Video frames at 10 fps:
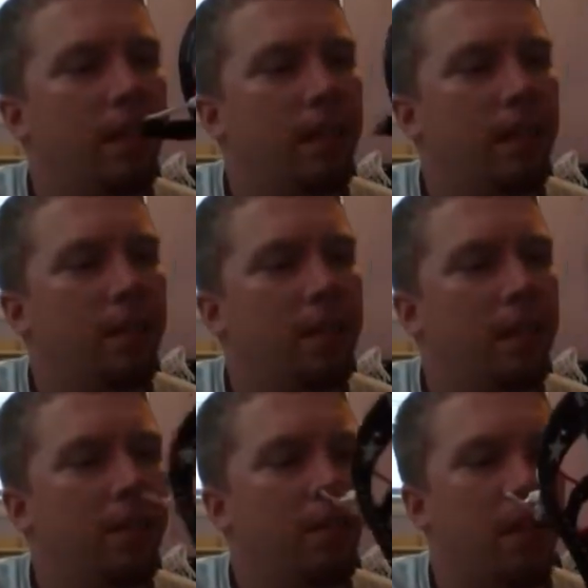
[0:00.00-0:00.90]
themed
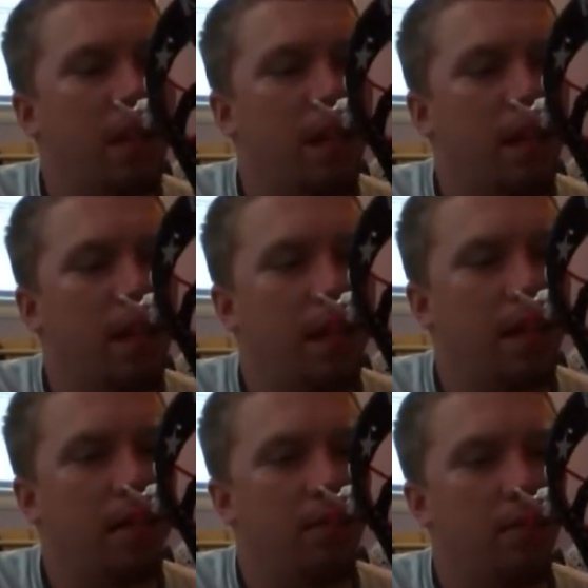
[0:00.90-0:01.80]
head with
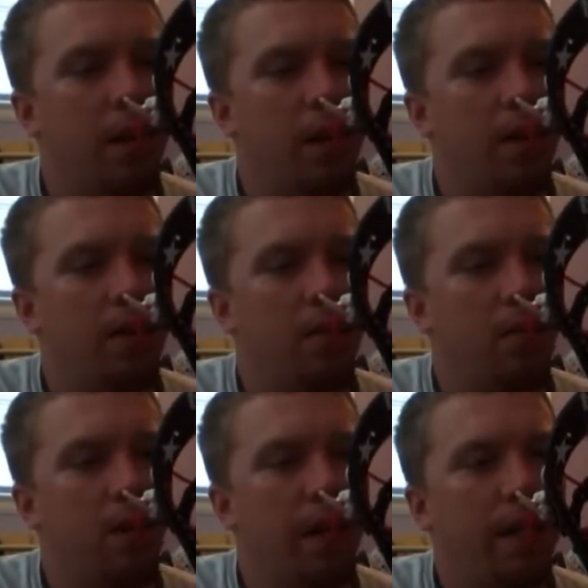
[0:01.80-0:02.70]
a red,
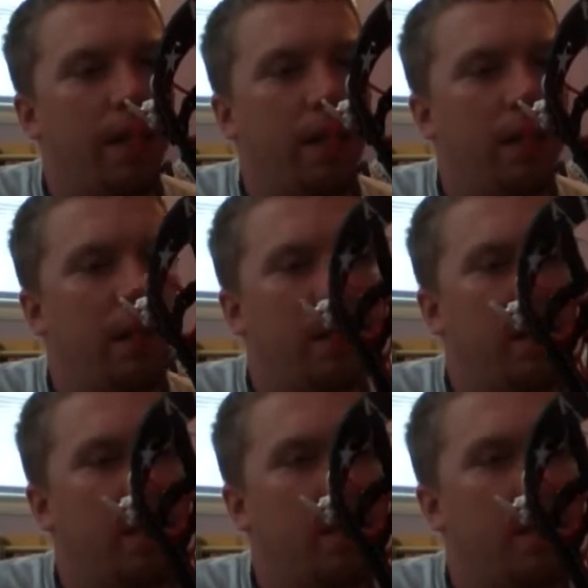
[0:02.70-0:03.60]
white,
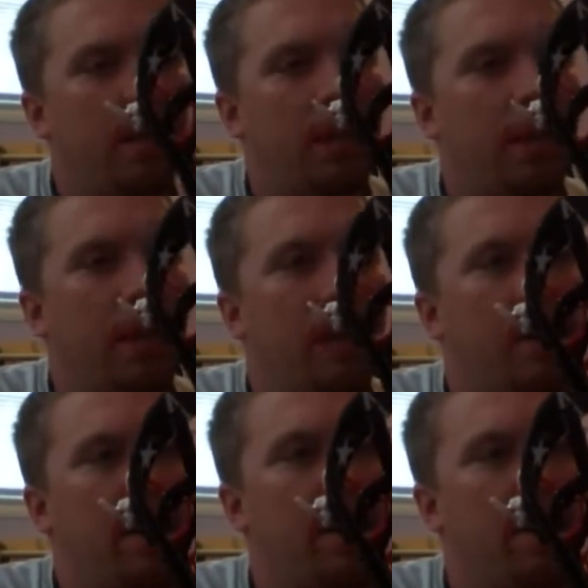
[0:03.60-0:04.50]

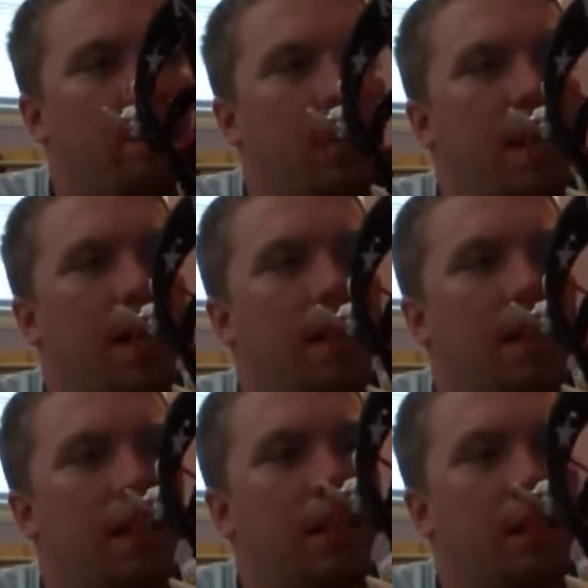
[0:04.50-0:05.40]
and black
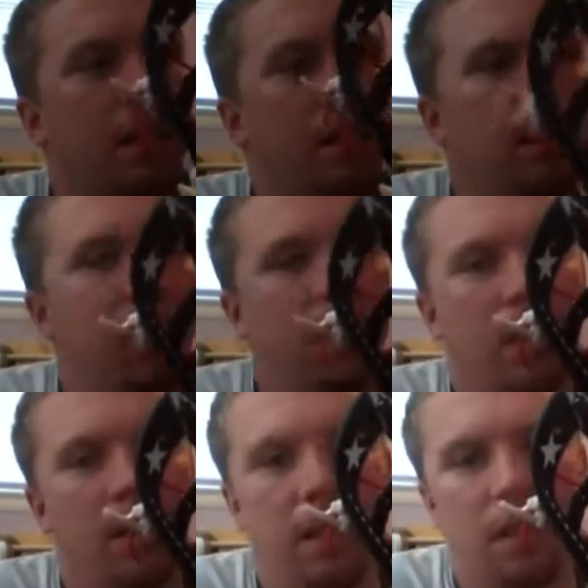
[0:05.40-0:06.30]
leathered
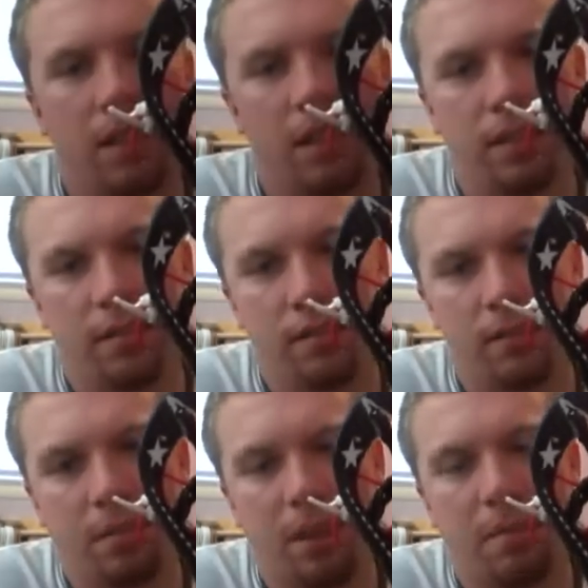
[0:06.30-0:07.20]

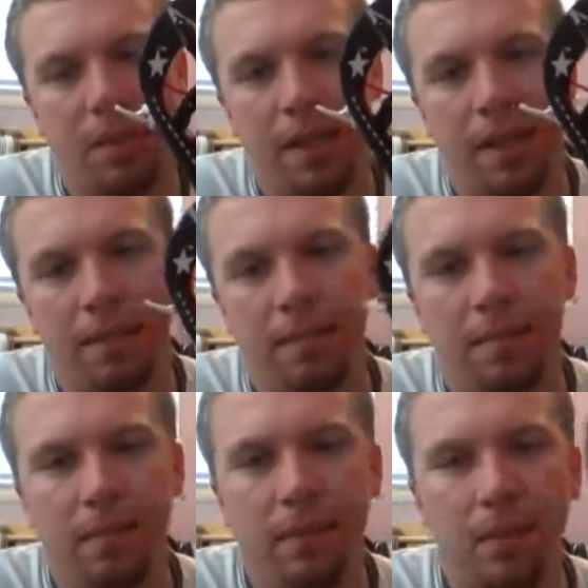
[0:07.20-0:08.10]
pita pocket.
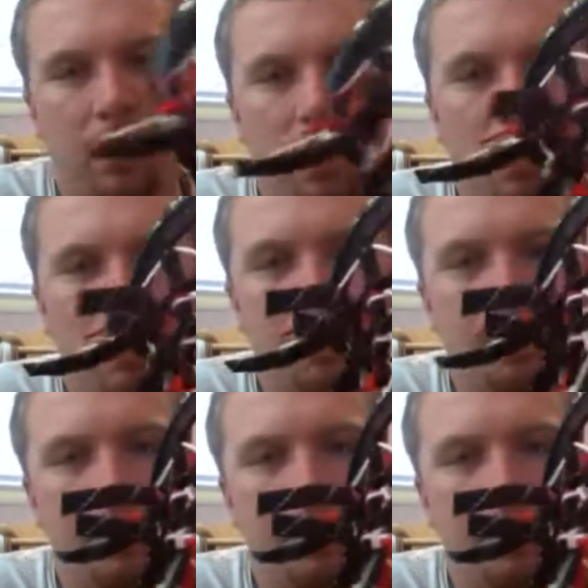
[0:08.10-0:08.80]
So